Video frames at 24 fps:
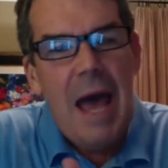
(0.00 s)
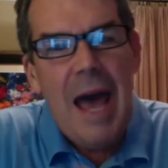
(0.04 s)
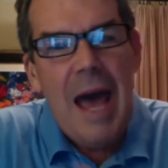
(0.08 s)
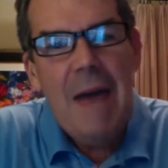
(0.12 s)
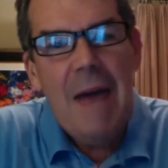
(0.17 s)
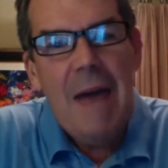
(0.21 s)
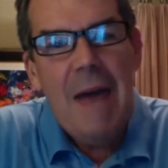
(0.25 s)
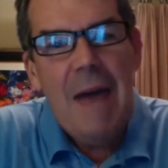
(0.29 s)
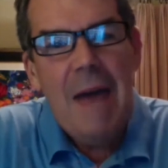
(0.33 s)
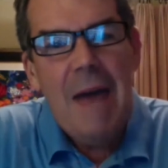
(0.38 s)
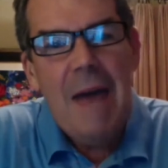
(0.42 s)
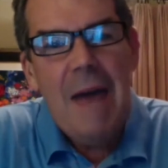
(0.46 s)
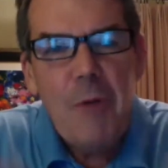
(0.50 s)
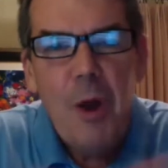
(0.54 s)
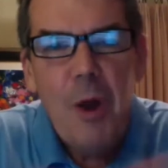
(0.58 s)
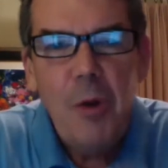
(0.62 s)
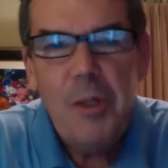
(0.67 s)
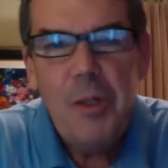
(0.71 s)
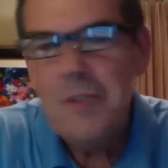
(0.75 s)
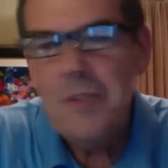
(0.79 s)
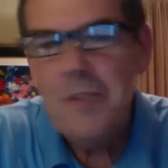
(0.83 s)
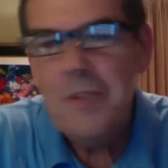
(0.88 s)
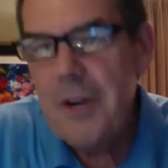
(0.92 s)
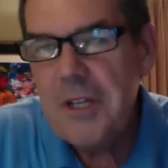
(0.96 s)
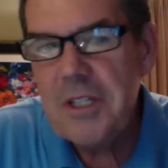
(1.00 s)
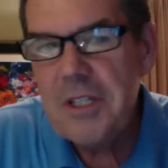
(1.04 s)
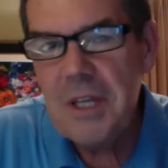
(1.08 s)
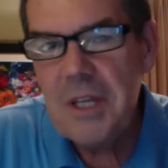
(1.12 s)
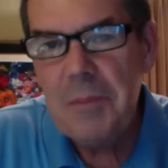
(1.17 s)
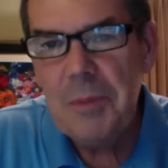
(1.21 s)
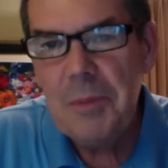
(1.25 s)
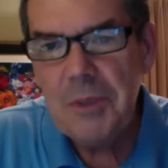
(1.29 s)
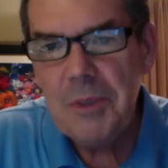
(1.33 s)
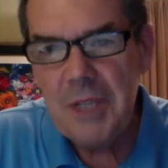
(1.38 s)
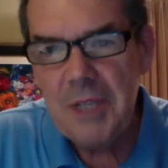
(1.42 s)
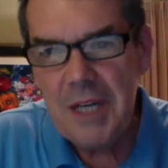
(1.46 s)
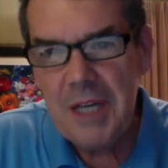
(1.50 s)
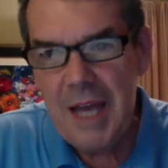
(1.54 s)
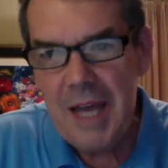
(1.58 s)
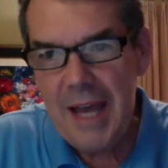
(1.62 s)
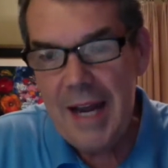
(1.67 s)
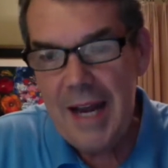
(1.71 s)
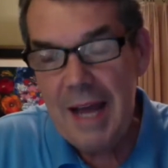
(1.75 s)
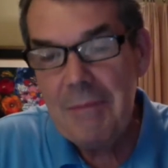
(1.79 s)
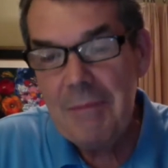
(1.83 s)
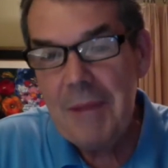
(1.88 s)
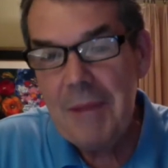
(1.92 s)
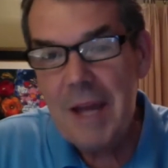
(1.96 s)
My role is very simple tonight.
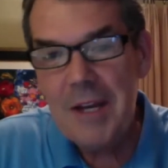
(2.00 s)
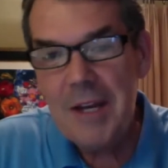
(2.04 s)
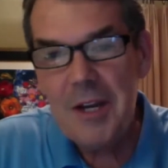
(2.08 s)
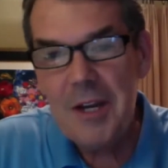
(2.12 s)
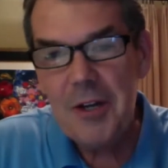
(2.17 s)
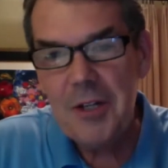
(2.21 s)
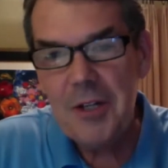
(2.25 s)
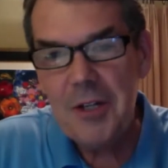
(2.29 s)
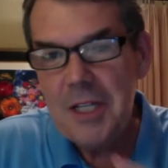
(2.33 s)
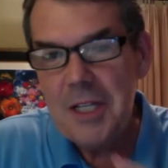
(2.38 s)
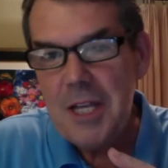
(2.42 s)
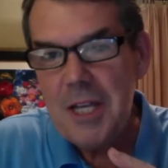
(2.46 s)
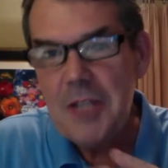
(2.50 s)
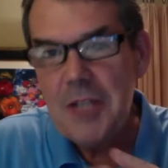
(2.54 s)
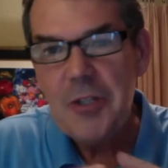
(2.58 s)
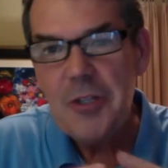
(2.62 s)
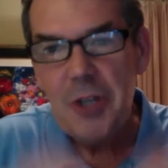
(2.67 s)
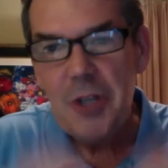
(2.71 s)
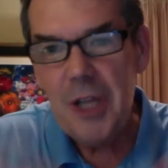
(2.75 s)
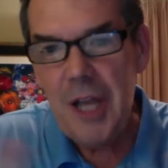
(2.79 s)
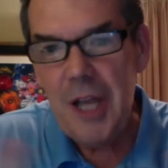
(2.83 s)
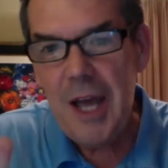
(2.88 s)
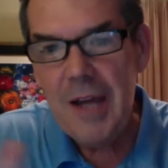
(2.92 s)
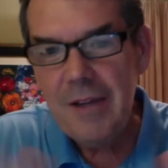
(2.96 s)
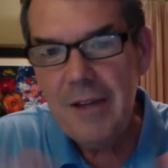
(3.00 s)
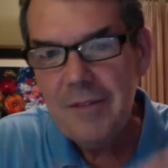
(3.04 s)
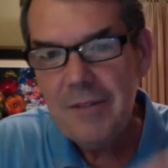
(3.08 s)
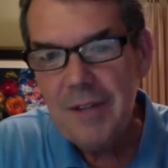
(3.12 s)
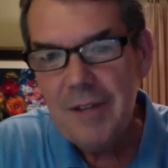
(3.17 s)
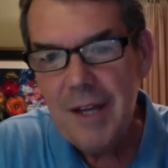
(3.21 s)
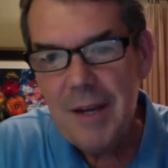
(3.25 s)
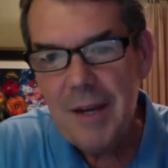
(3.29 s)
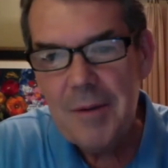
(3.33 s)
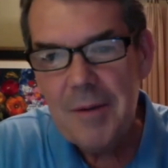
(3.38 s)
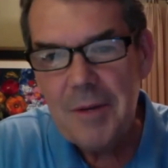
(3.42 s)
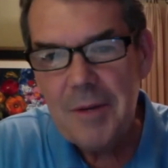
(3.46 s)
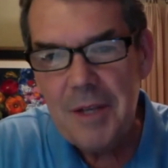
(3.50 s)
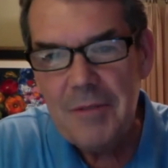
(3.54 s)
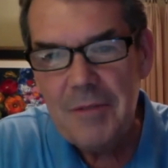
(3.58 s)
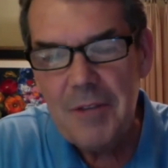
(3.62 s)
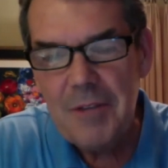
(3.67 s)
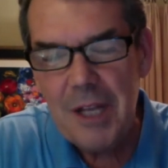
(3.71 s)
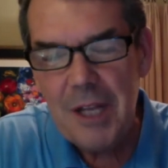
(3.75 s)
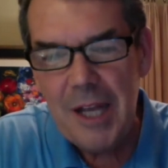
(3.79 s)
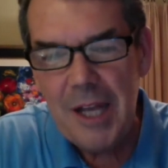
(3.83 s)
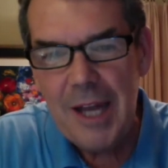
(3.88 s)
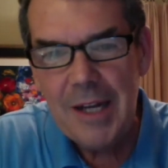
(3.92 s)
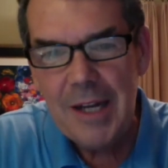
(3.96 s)
I'm not here to teach you a lot of, give you a
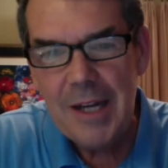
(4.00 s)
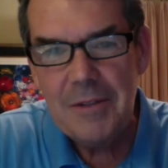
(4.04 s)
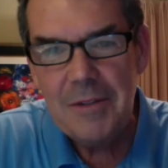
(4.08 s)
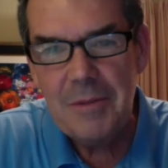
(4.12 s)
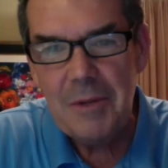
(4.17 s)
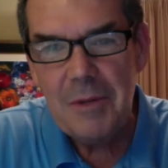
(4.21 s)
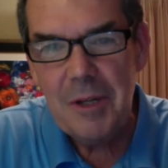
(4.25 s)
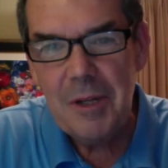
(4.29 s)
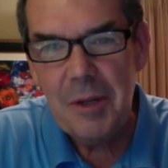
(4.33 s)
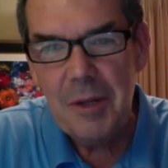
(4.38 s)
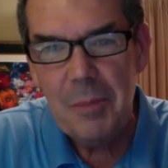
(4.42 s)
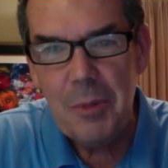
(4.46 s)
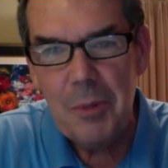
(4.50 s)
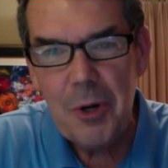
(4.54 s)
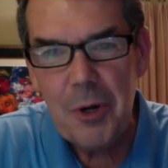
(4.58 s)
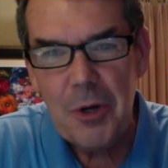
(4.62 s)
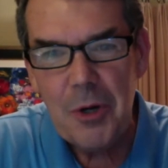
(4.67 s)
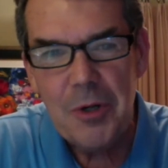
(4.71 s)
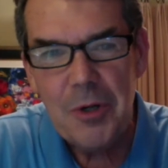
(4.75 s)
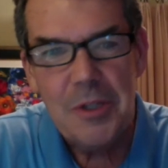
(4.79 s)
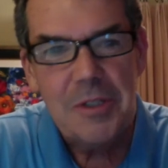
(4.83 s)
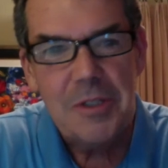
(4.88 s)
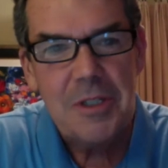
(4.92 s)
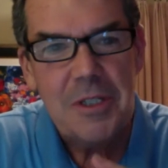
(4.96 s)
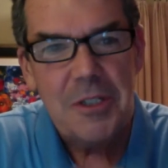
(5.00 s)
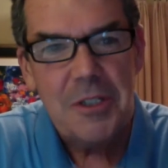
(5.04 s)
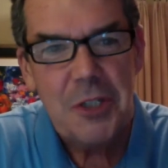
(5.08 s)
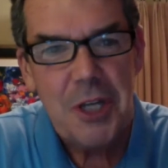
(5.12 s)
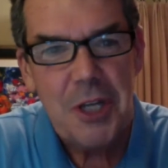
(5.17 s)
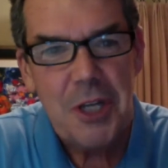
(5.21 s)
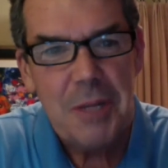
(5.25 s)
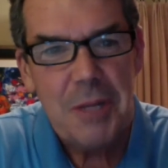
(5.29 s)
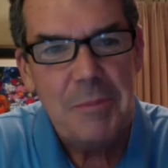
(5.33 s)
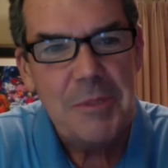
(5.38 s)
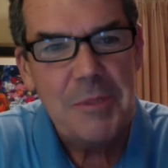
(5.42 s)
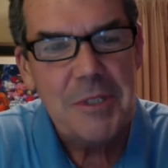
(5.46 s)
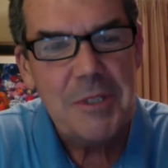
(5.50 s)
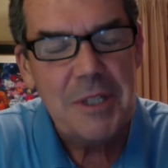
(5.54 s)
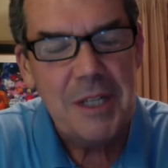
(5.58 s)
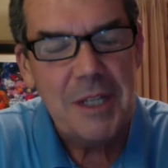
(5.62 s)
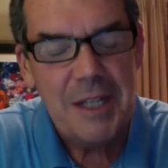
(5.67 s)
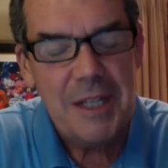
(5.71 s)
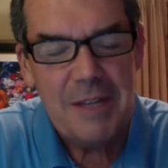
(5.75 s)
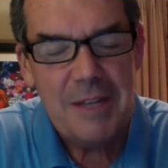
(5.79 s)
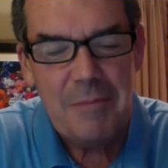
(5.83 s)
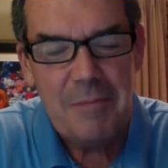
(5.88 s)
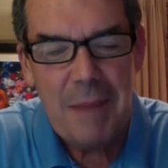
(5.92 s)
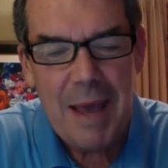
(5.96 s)
lot of little pearls and gems to
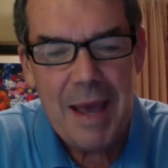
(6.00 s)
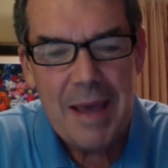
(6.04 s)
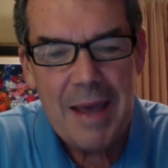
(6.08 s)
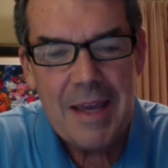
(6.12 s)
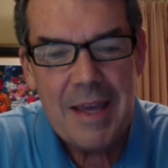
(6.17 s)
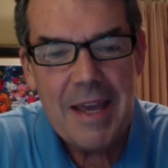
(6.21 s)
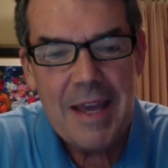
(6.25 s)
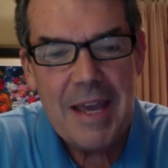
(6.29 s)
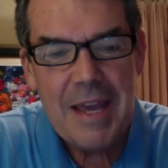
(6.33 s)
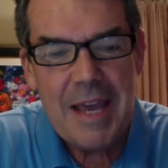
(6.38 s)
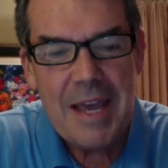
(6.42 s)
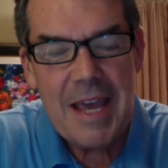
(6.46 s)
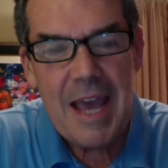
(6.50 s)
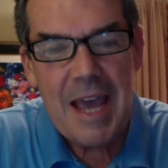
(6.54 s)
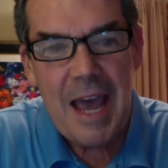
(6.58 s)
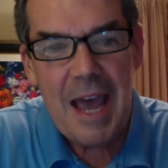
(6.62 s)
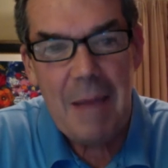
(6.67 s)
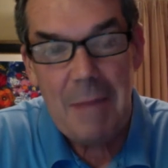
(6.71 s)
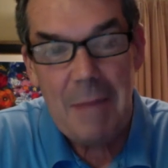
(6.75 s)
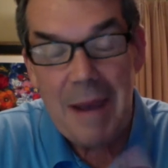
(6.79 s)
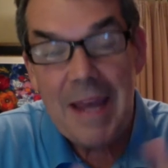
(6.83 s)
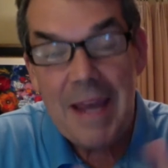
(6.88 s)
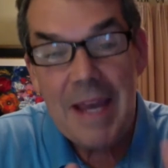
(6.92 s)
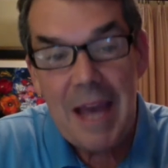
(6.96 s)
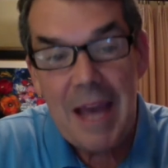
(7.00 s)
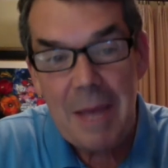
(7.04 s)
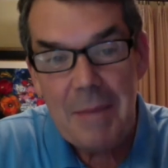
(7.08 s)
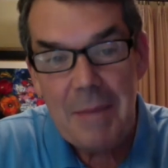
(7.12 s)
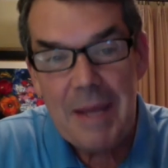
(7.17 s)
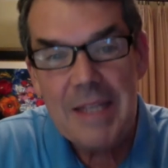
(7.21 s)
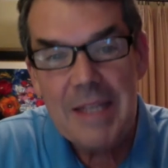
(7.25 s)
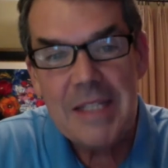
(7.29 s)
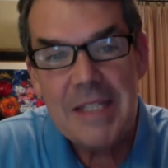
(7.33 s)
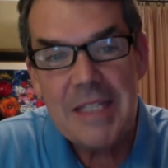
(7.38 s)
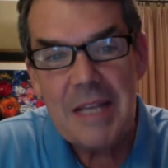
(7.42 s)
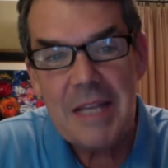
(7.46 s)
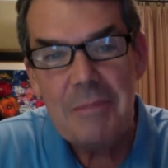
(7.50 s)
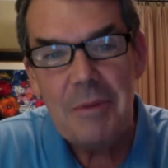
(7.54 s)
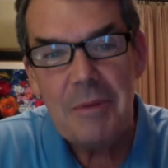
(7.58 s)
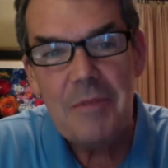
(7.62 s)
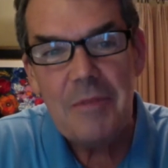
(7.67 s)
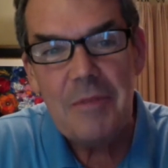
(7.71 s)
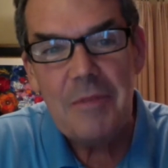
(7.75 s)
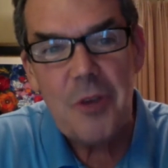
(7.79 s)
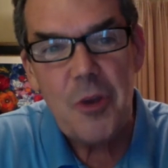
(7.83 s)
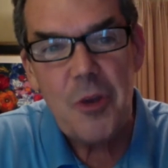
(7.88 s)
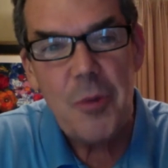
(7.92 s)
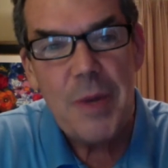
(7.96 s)
live by. I may slip a
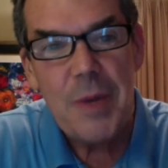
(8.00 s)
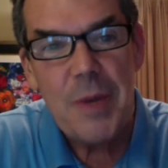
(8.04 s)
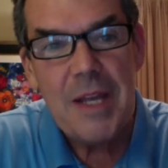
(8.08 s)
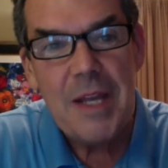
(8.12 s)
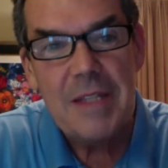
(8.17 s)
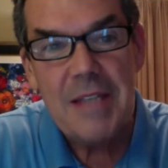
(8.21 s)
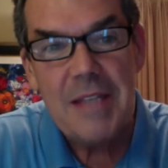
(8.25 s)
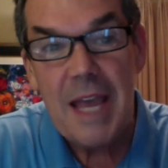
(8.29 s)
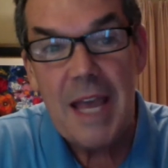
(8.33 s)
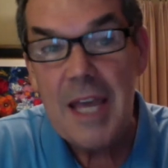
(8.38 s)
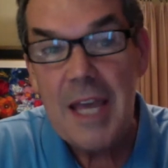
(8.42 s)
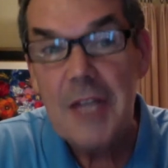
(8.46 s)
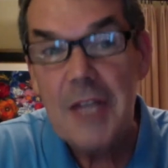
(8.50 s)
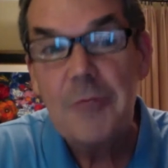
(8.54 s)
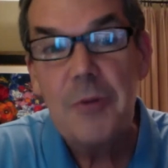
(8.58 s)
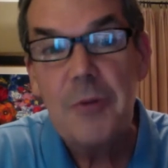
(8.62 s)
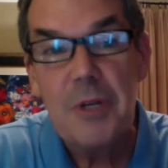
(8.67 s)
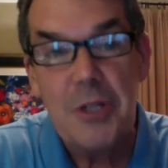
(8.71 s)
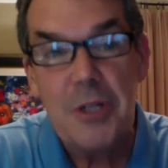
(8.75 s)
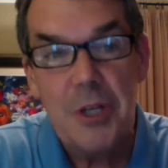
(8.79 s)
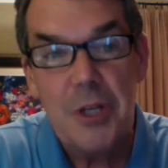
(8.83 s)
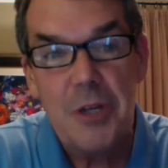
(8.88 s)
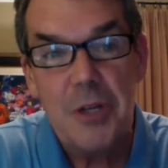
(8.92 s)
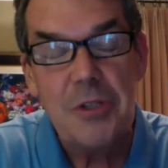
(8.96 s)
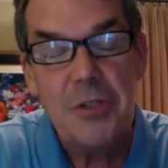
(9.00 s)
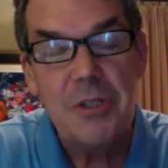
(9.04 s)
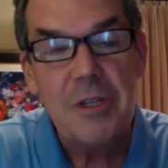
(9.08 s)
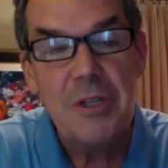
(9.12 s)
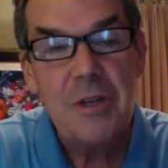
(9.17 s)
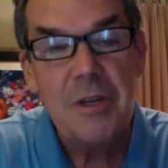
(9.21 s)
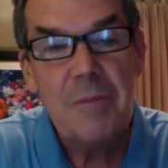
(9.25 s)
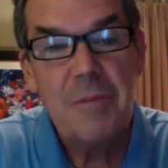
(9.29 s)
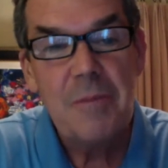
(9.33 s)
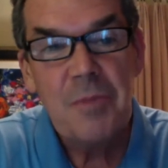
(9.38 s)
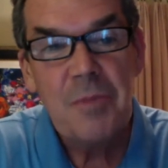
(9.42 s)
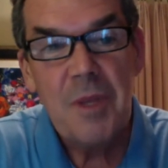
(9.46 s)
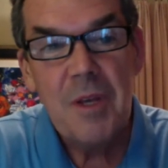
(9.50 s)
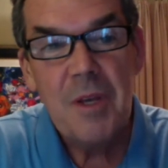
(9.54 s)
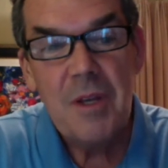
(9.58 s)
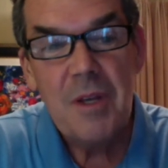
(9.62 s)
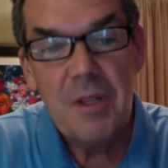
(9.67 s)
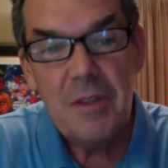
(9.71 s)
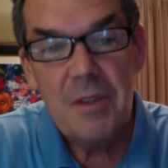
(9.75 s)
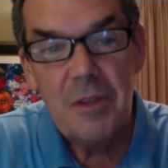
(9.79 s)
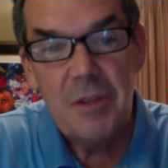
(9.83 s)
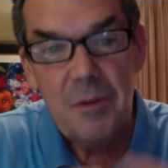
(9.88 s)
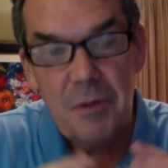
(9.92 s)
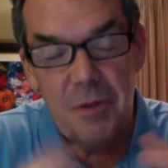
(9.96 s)
few in as I introduce
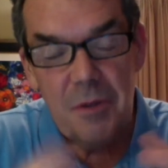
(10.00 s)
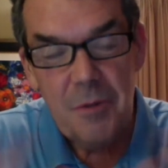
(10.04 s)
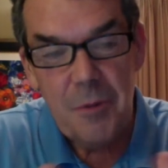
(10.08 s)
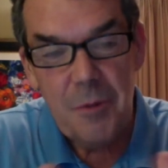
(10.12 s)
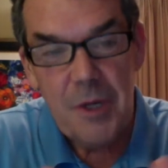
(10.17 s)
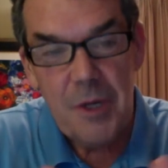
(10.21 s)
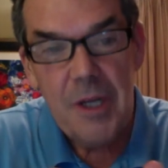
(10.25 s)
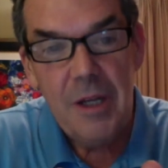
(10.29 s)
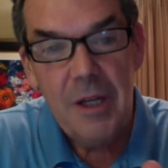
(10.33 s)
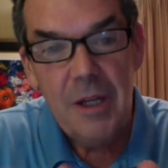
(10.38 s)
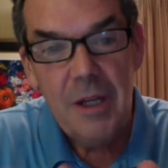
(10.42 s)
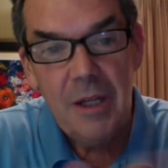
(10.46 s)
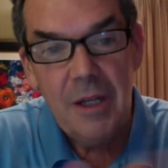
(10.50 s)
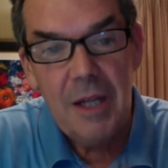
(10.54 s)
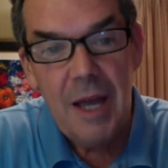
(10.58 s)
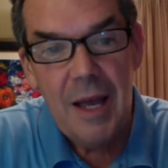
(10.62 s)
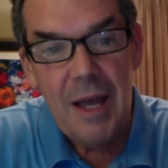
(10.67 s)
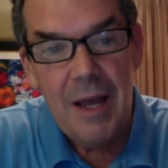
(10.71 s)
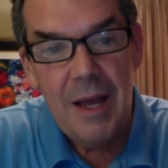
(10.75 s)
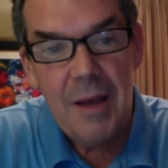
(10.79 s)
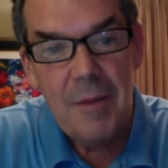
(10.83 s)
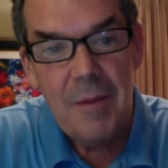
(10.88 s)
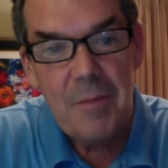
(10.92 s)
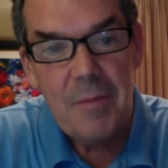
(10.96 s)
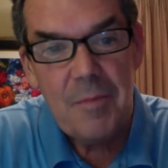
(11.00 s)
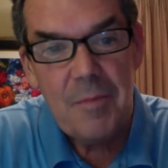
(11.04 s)
the real